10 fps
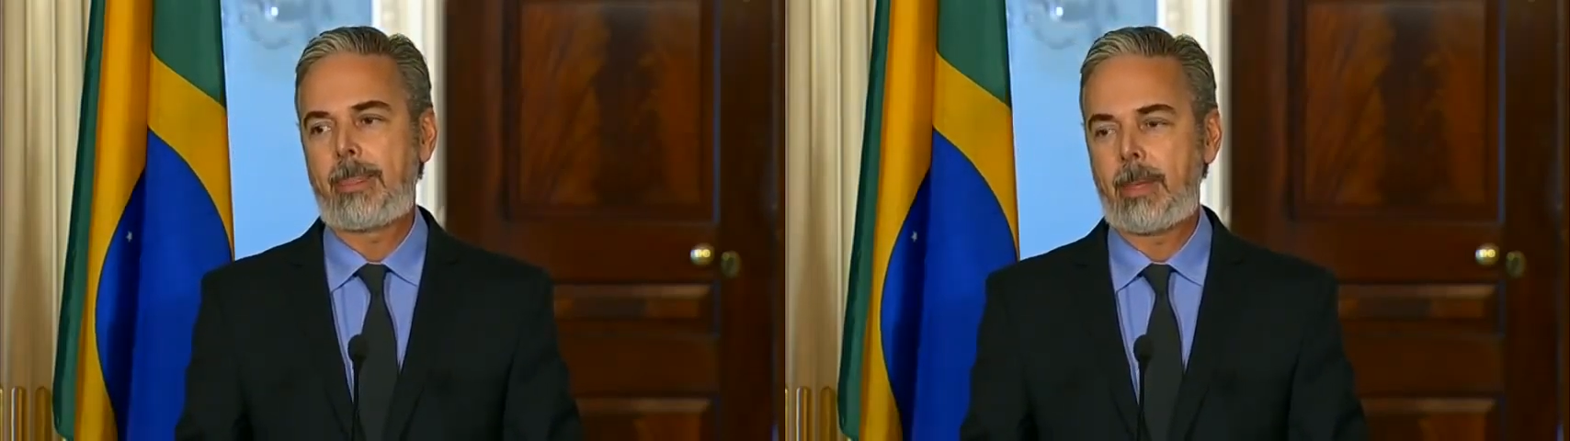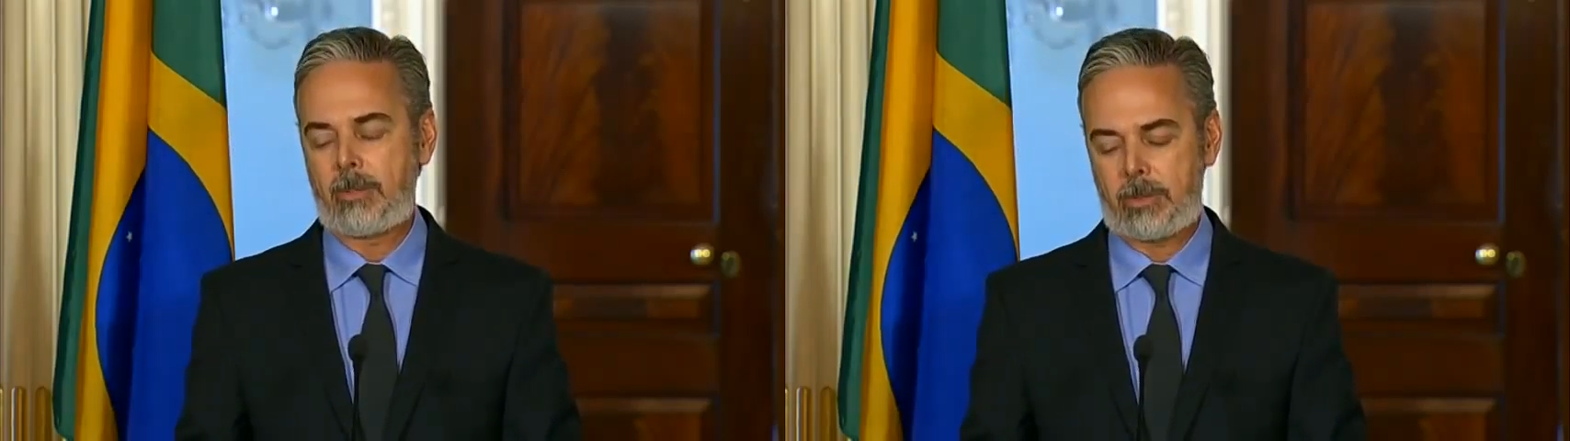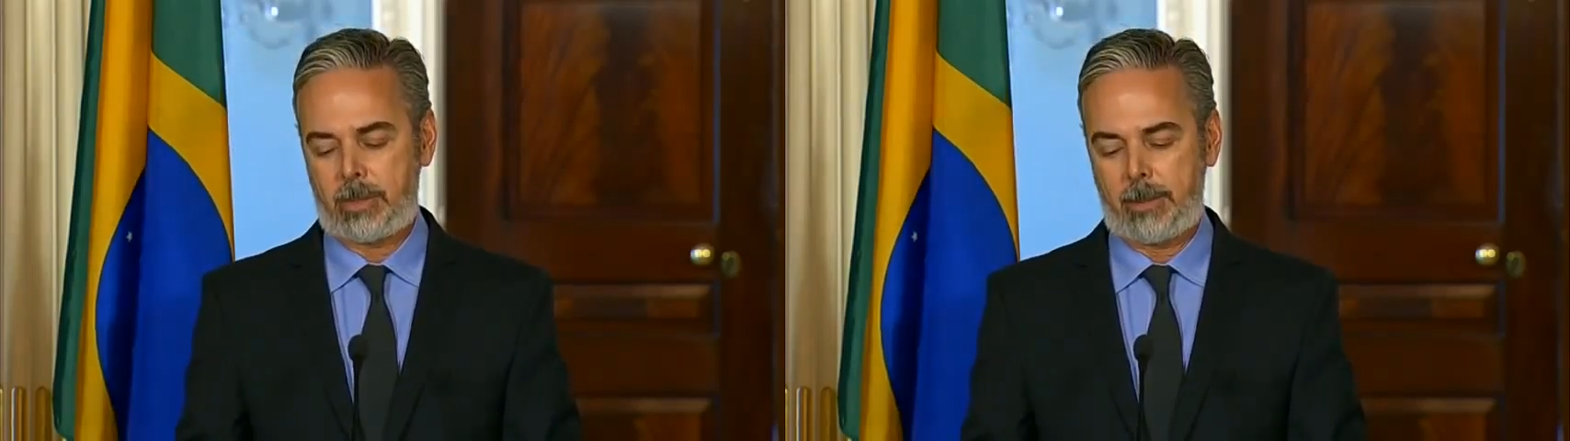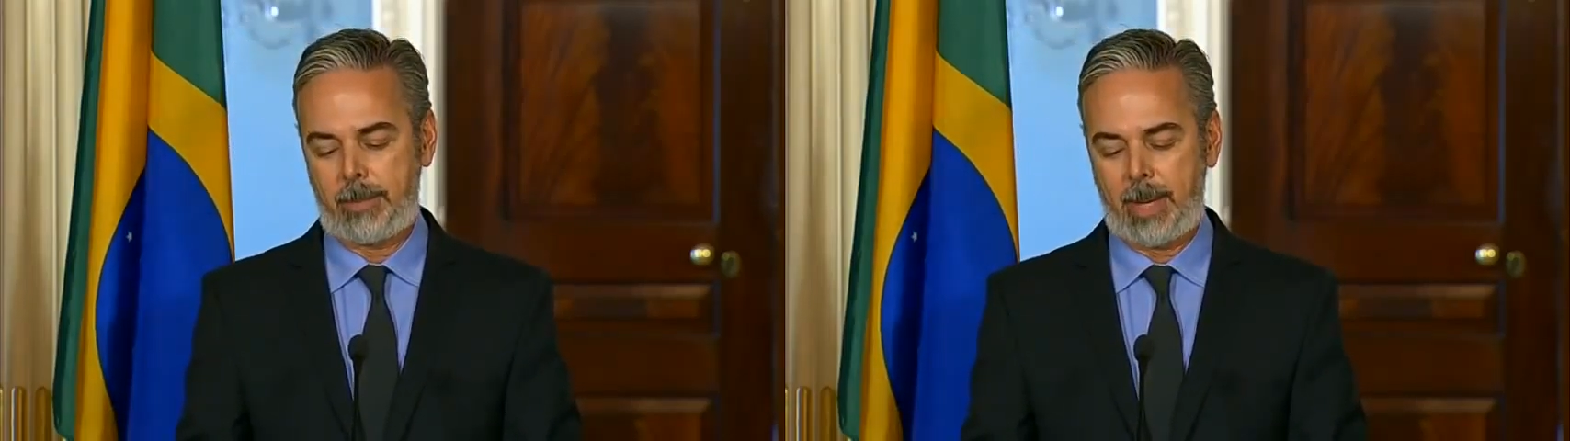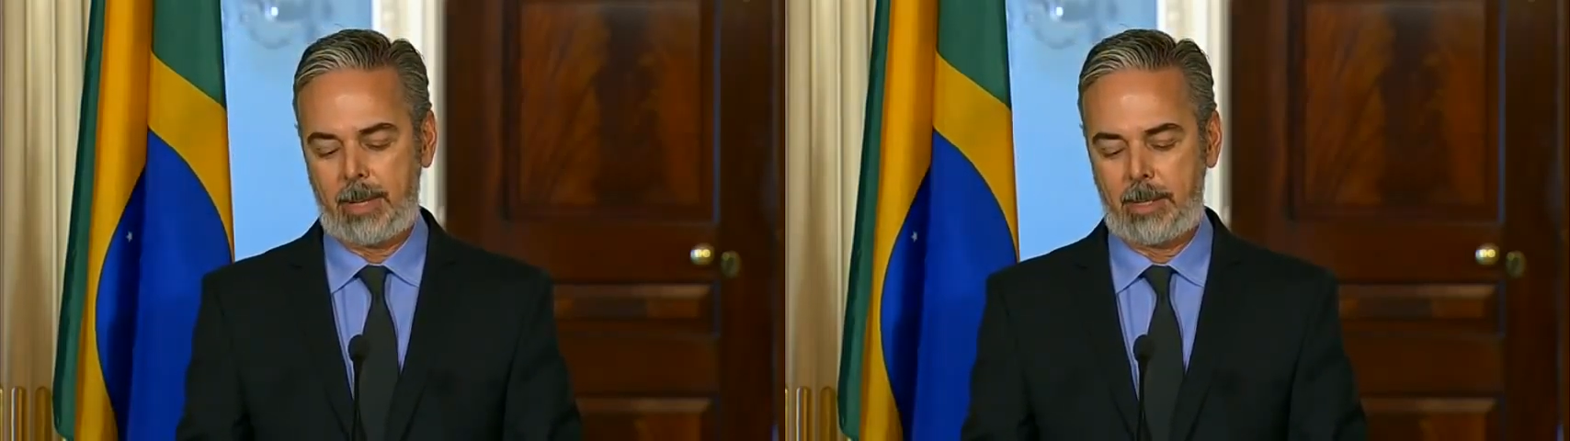this
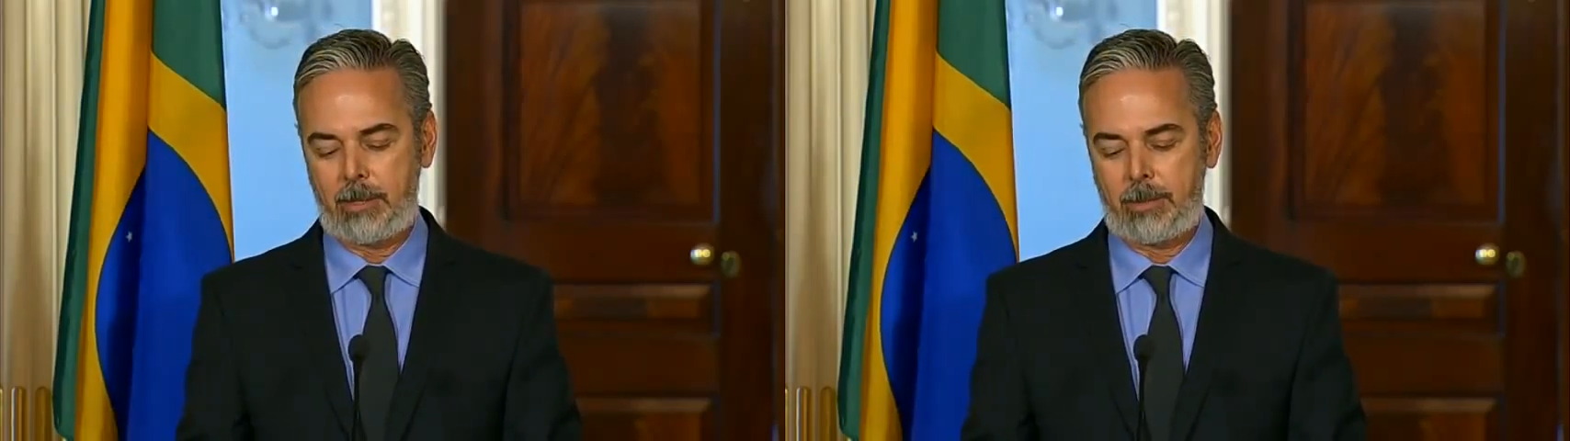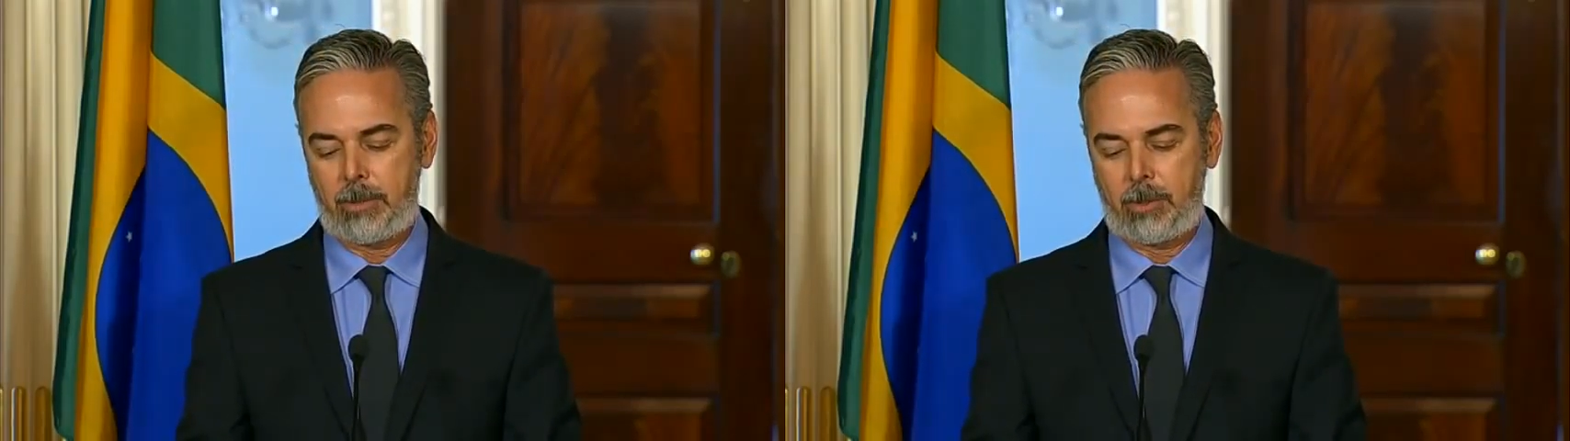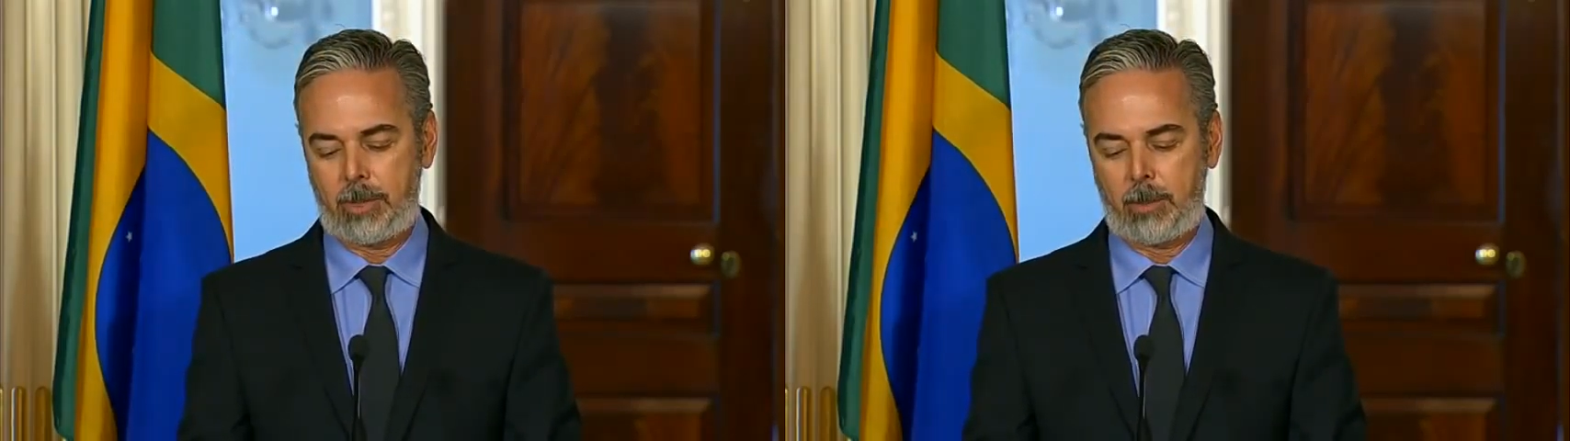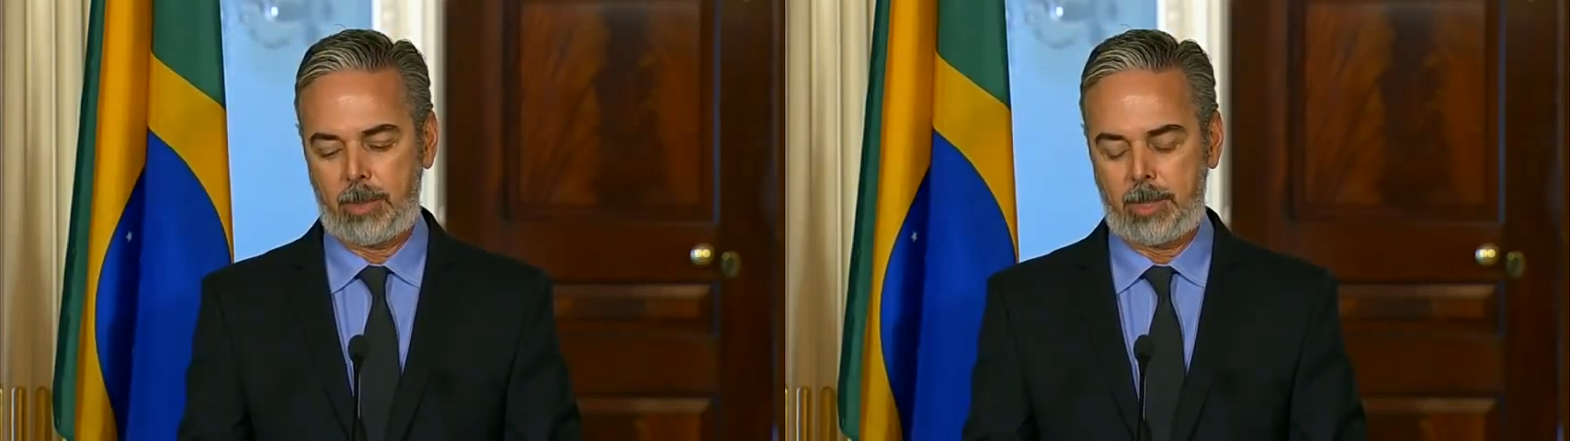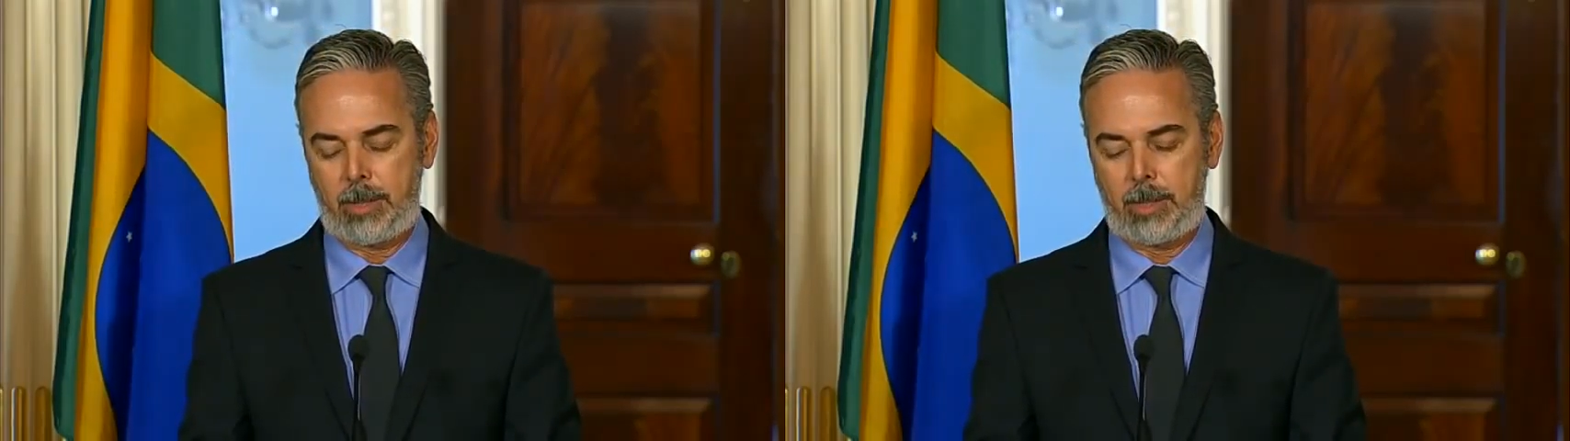mechanism so that
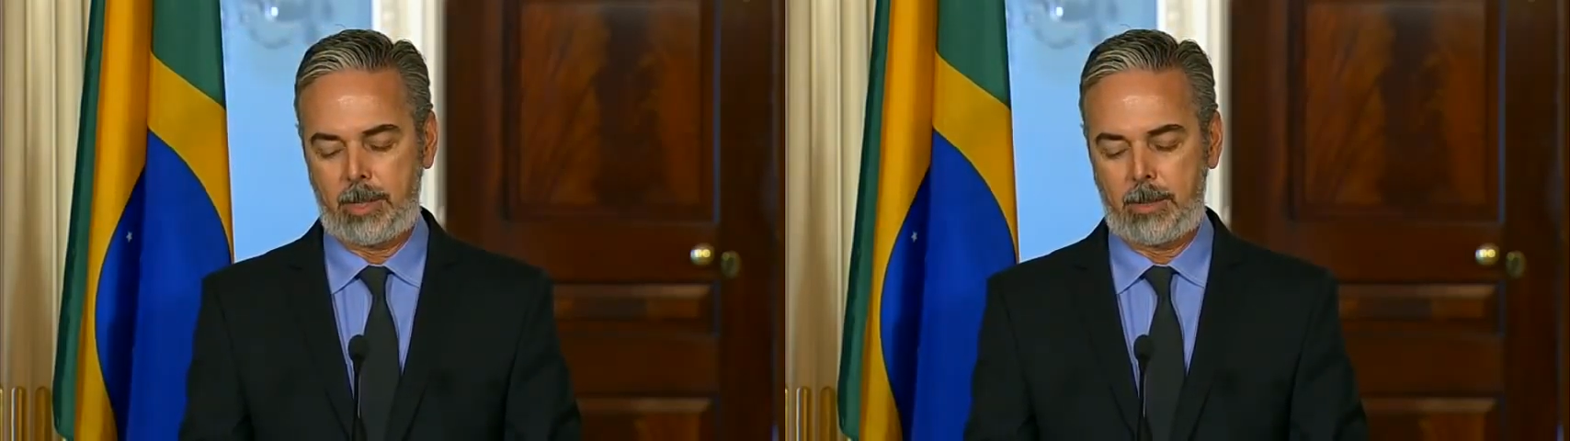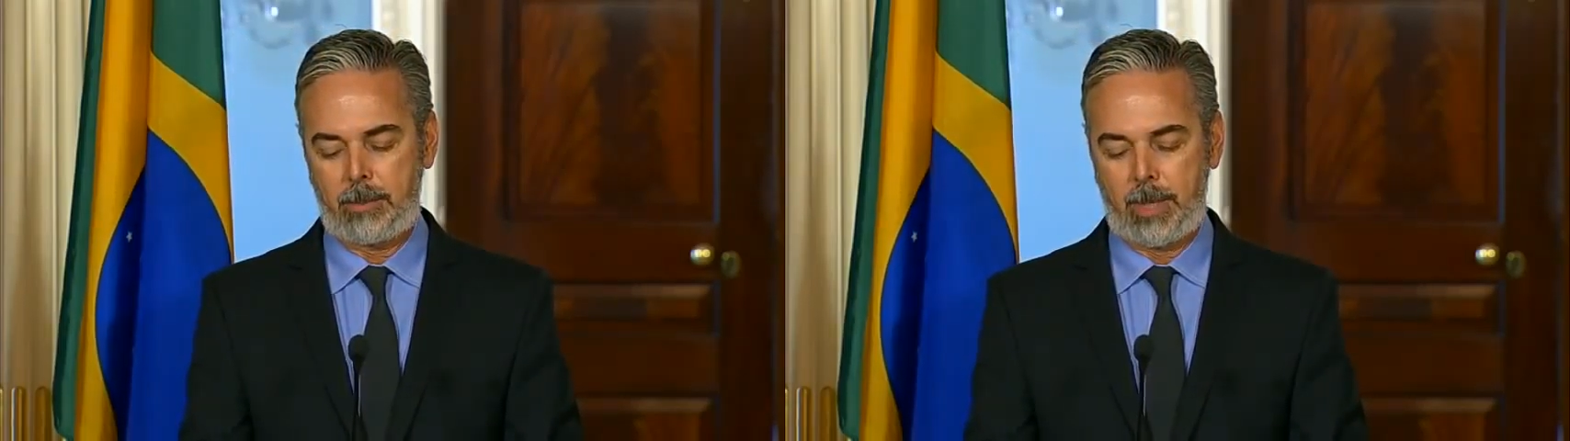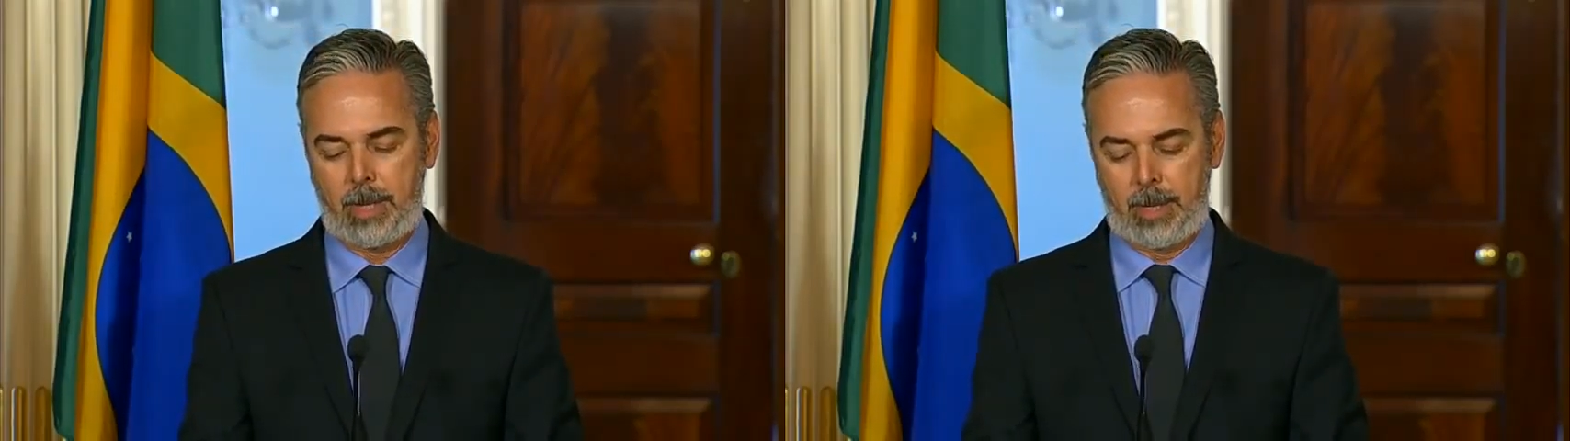we continue